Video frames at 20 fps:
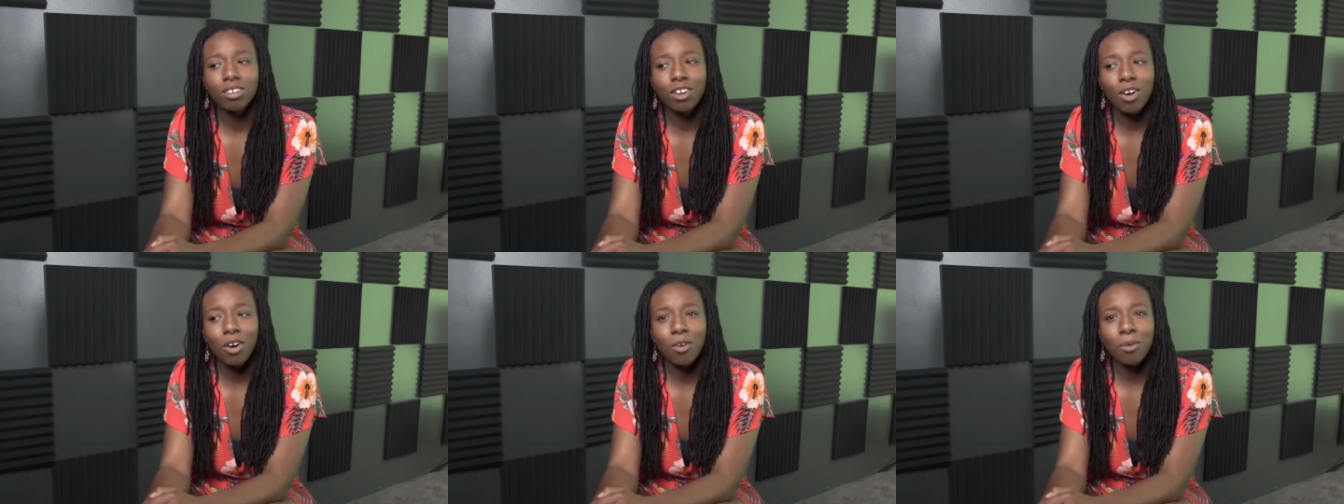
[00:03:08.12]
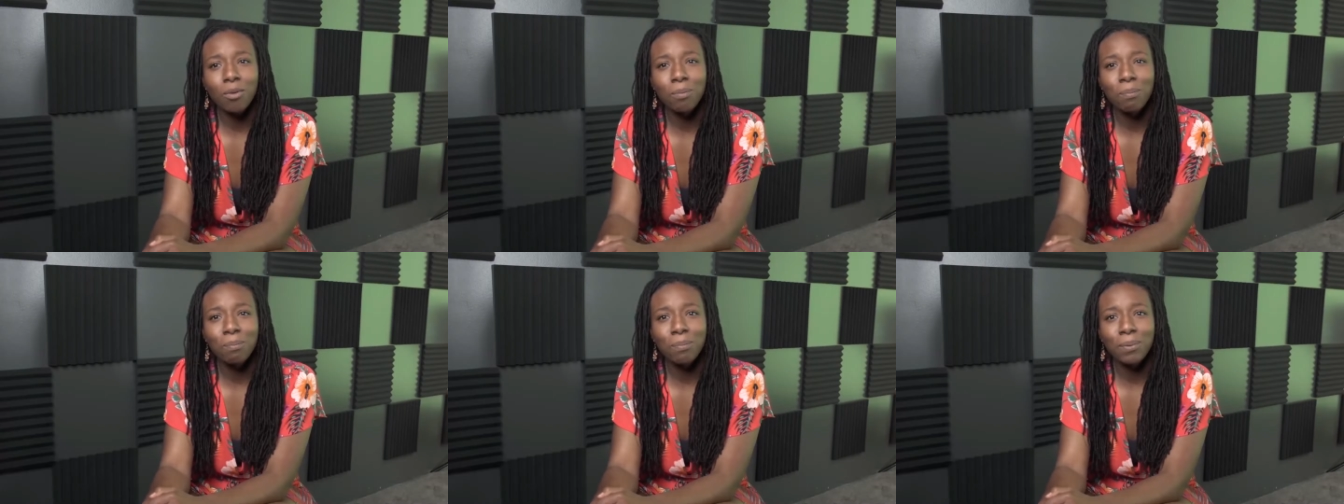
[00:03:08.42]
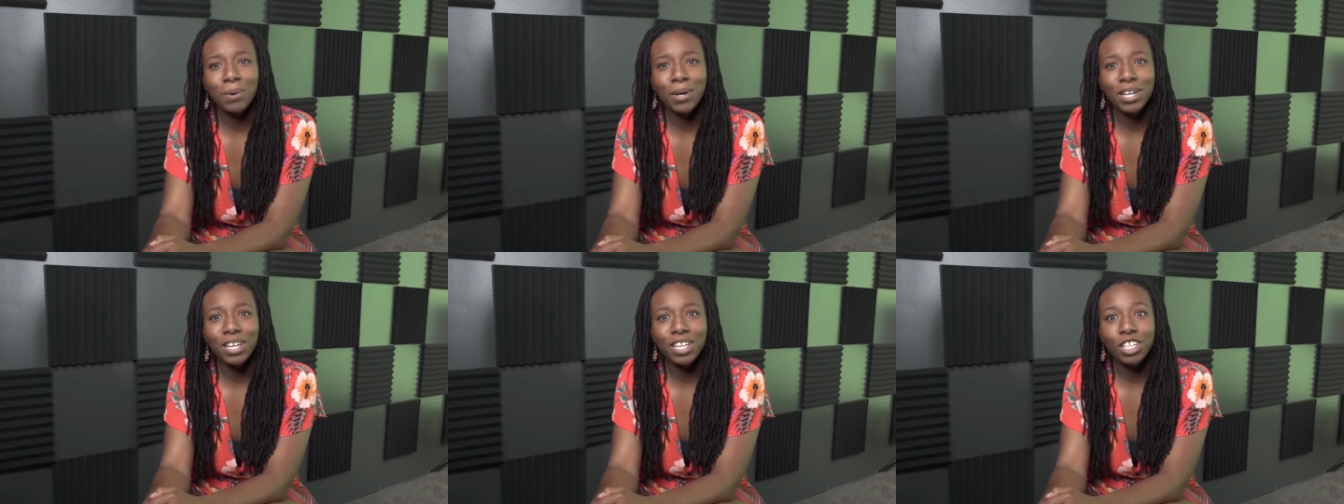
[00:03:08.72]
No,
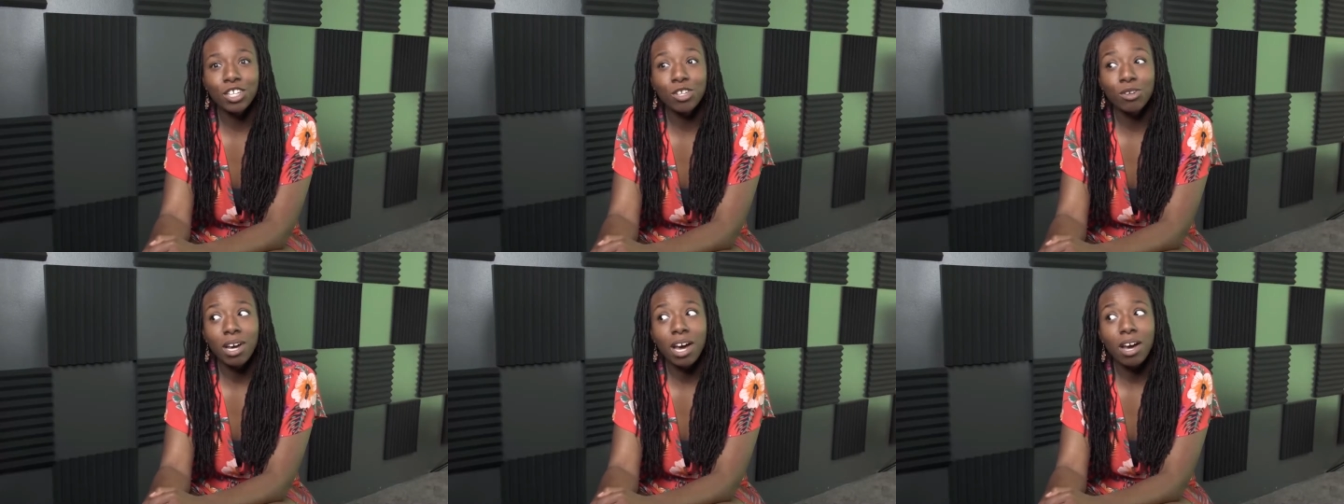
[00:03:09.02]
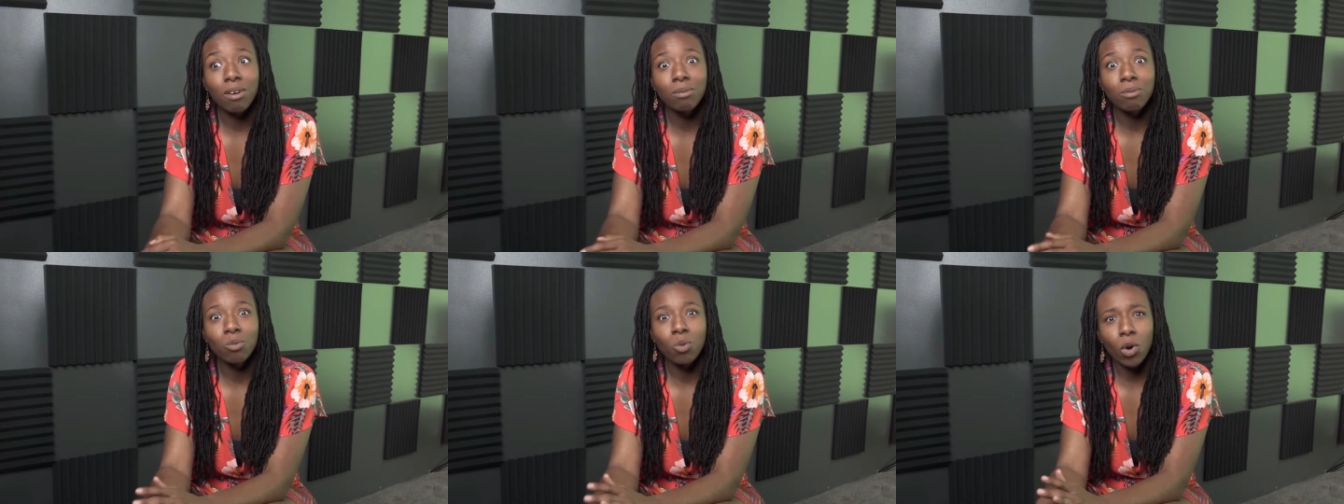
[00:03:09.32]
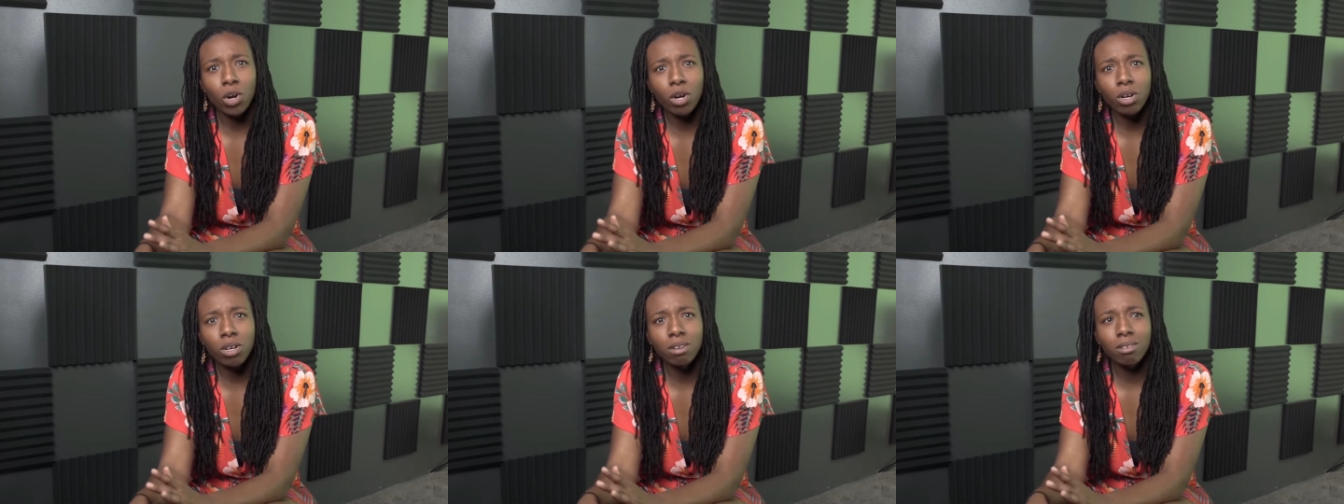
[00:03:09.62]
but you got
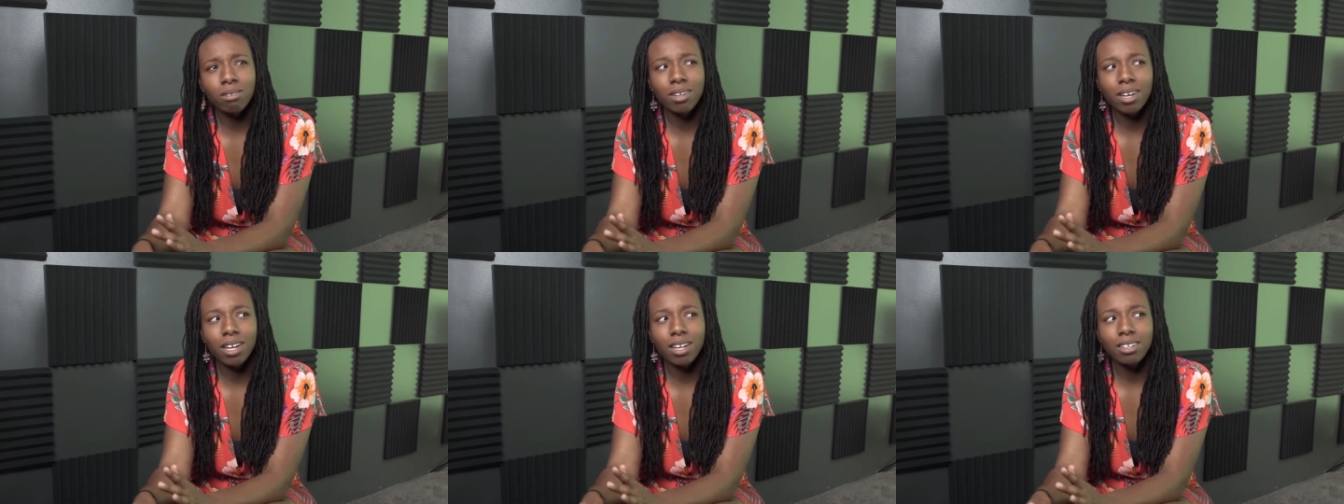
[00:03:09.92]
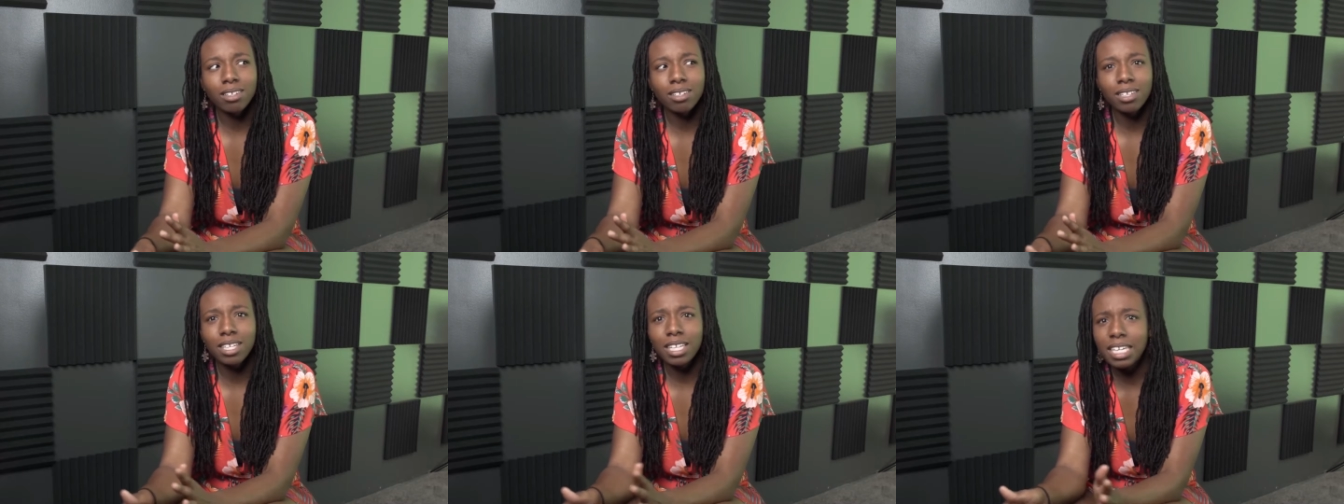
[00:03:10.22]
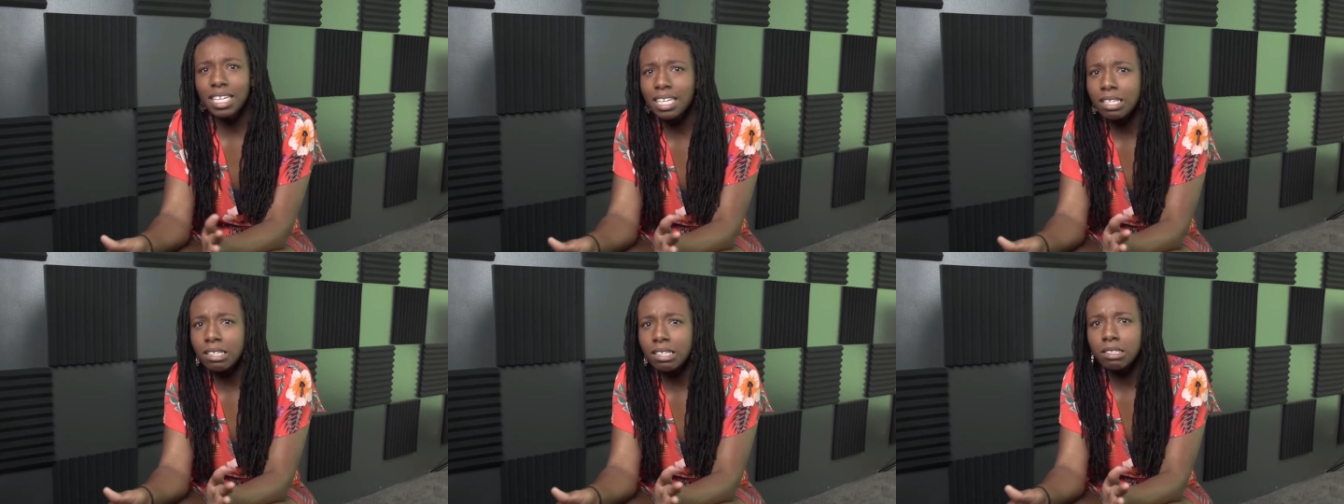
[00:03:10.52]
work, gotta
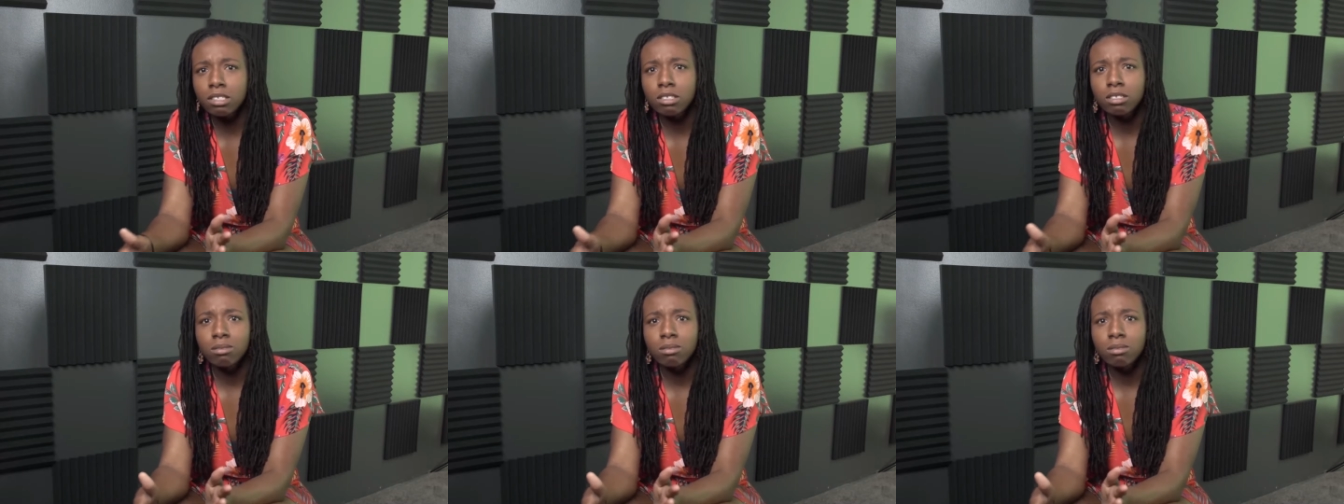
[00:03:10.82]
eat.